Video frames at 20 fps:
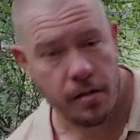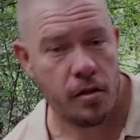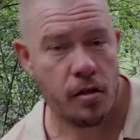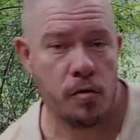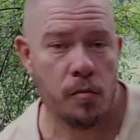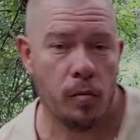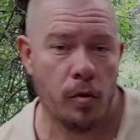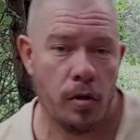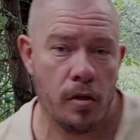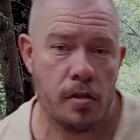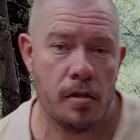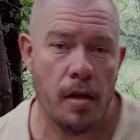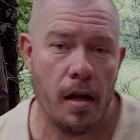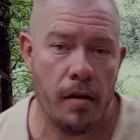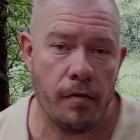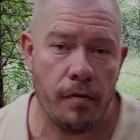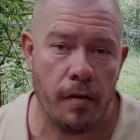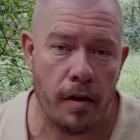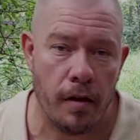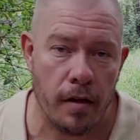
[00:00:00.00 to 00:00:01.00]
the smallest
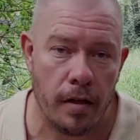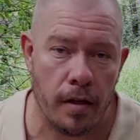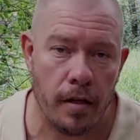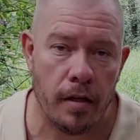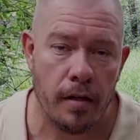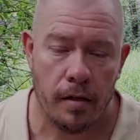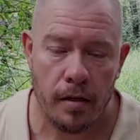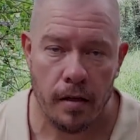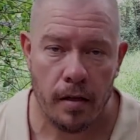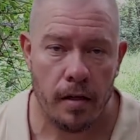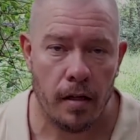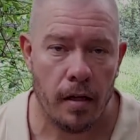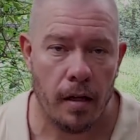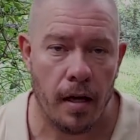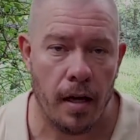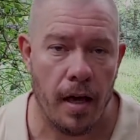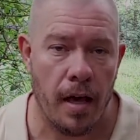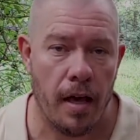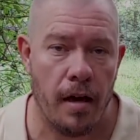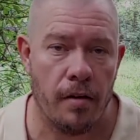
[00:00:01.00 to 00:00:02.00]
knife I
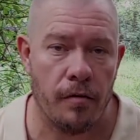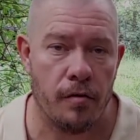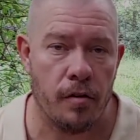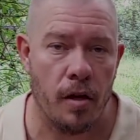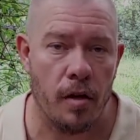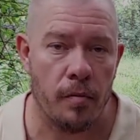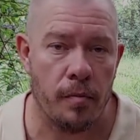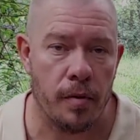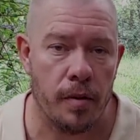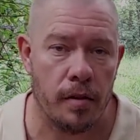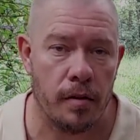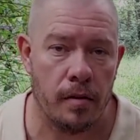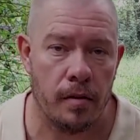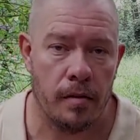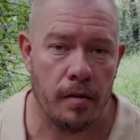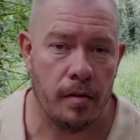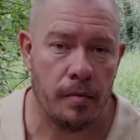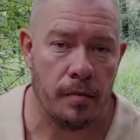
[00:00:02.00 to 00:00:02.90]
have to open